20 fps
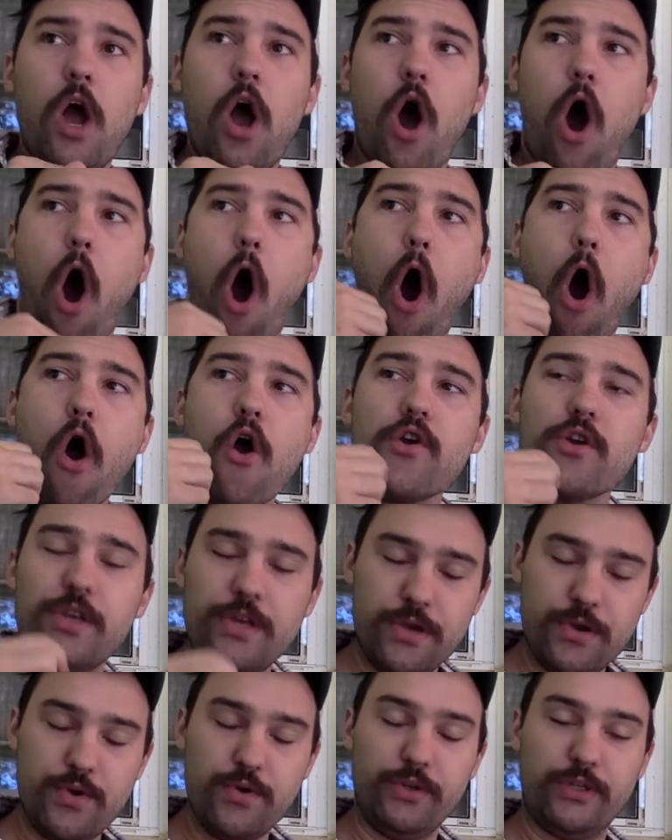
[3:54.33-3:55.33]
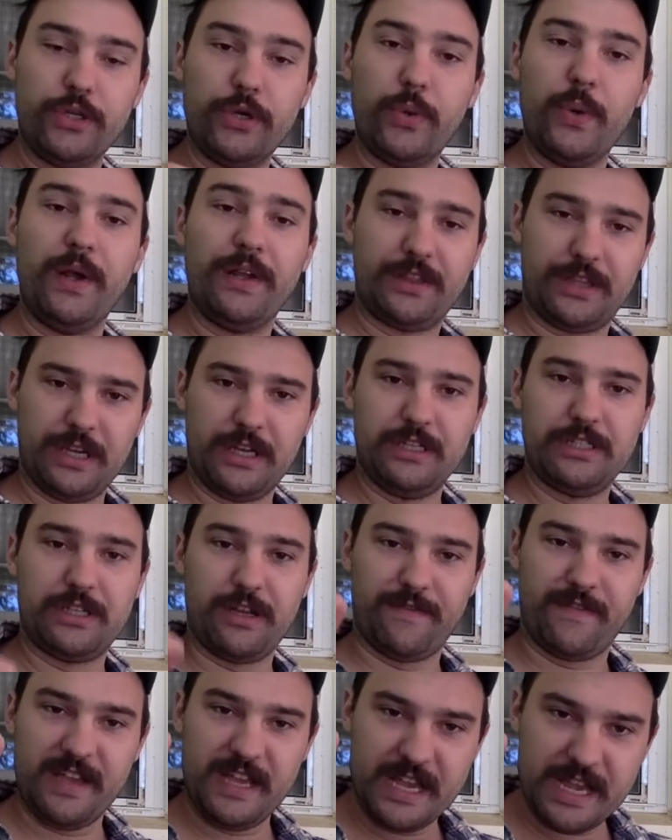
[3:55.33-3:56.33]
are you doing things of
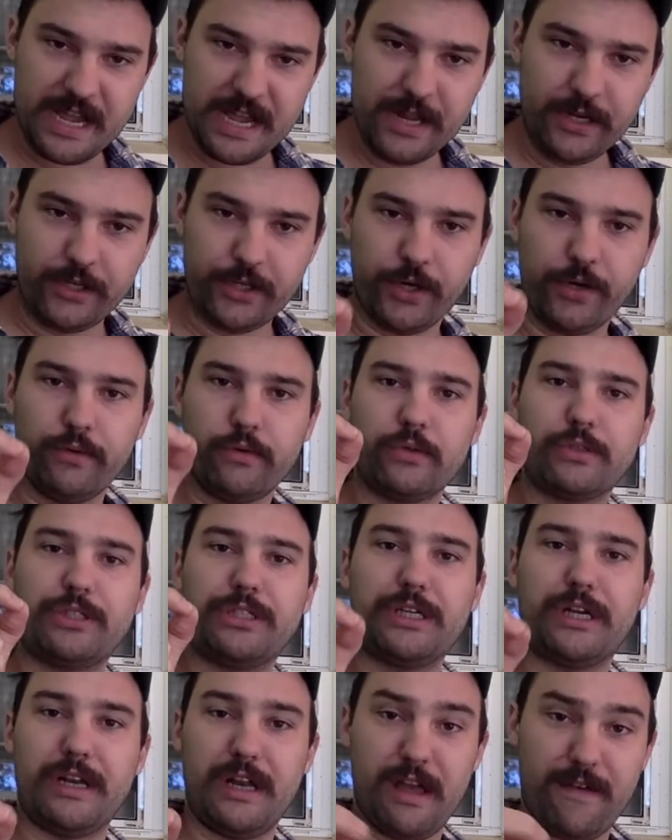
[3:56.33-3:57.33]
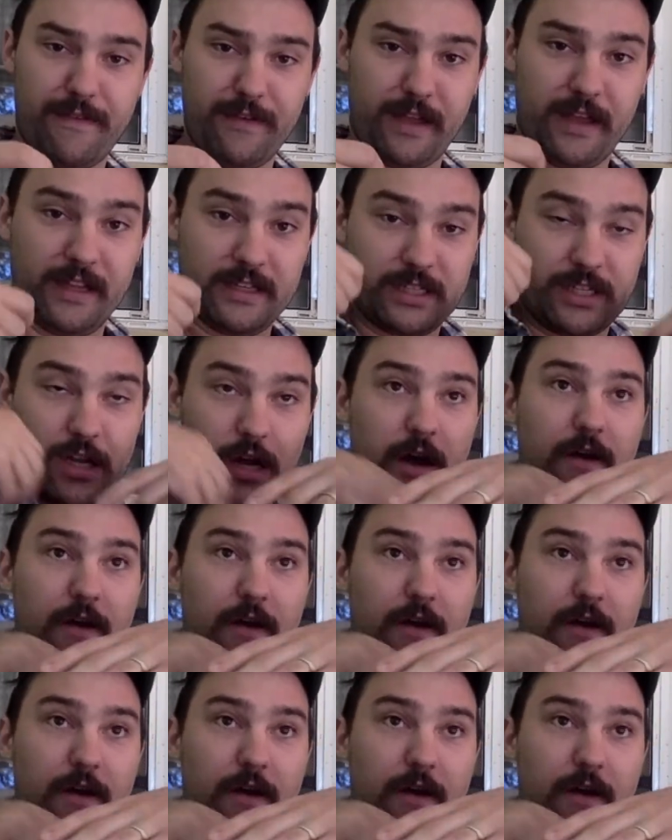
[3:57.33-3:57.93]
eternal significance